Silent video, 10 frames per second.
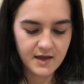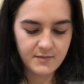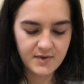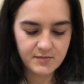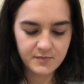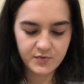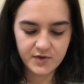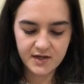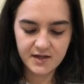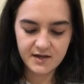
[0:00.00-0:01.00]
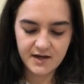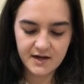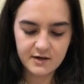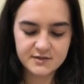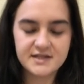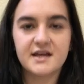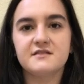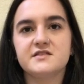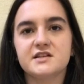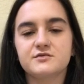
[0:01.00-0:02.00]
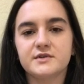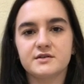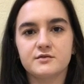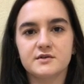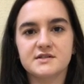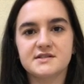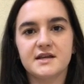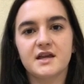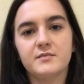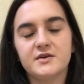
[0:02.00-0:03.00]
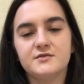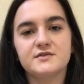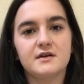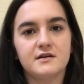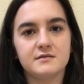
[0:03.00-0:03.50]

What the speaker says: and may be put in 8 hours ahead of sexual intercourse and can be used